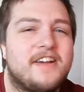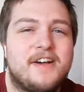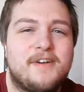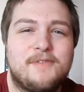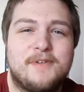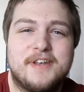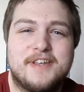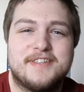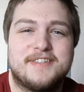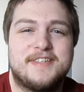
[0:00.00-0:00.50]

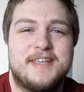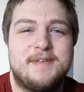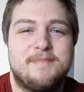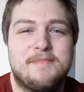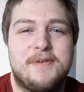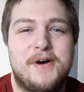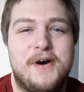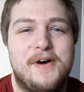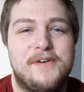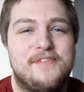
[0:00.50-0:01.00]
I want to see
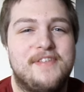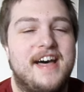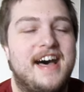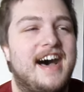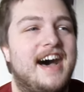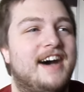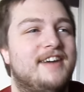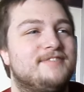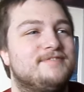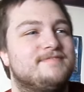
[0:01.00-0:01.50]
more of
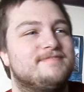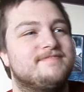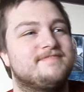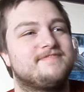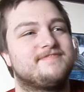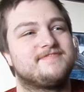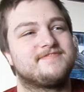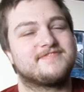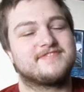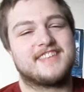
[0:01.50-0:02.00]

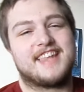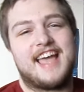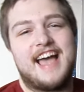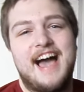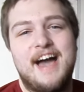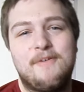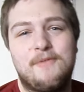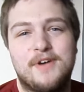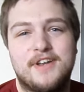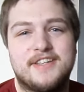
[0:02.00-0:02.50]
that.
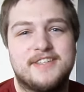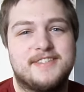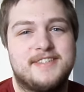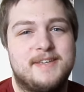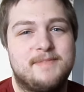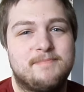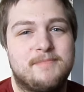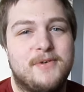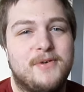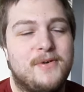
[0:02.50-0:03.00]
I want to
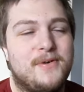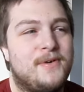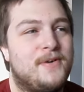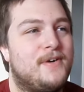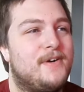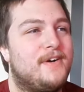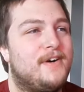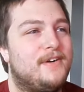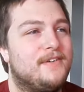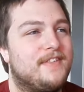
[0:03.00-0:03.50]
see more
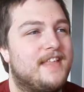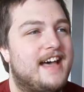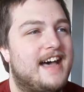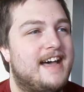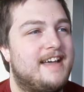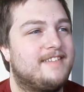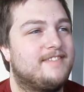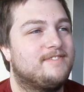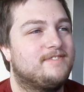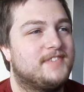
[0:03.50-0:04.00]
of
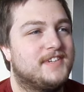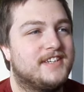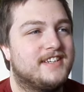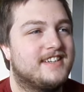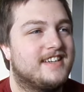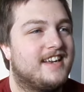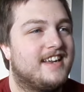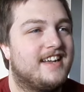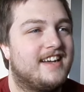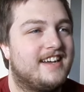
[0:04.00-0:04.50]
that, but
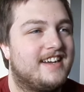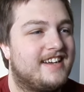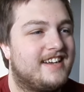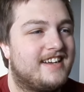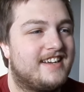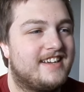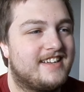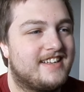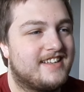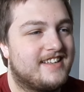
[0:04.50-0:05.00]

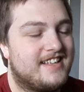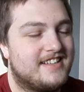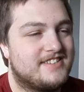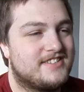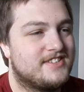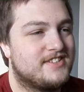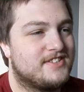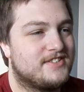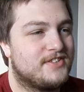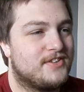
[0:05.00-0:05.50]

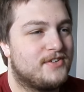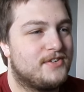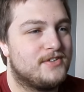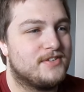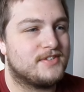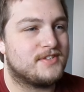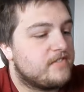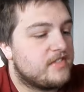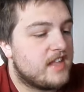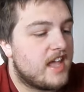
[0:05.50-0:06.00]
that's just
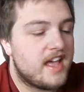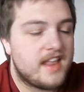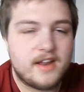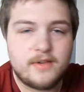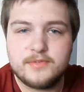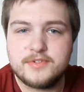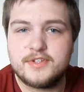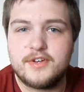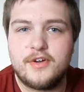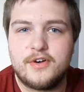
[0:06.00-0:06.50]
awesome. Yeah,
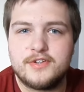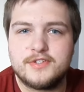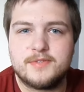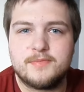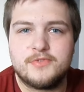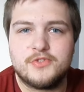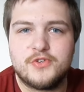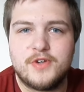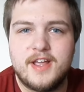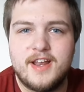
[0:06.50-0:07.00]
that was an
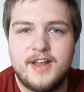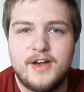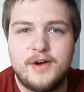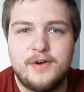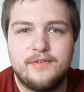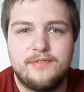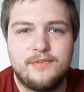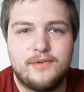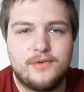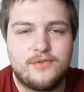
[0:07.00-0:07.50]
awesome trailer
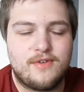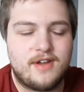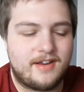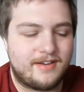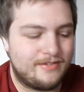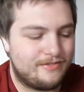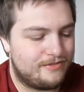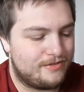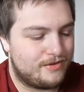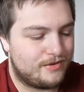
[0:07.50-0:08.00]
of Thor
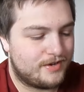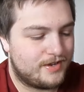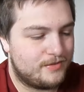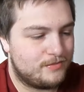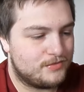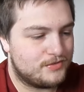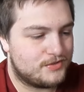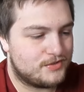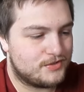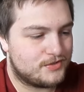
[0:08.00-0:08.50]
Ragnarok.
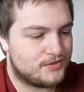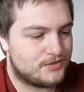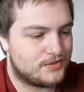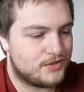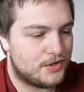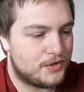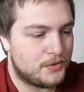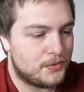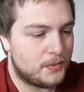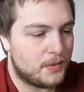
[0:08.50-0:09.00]
It was just
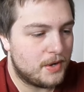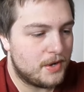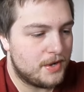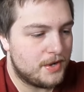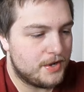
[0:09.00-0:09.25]
so,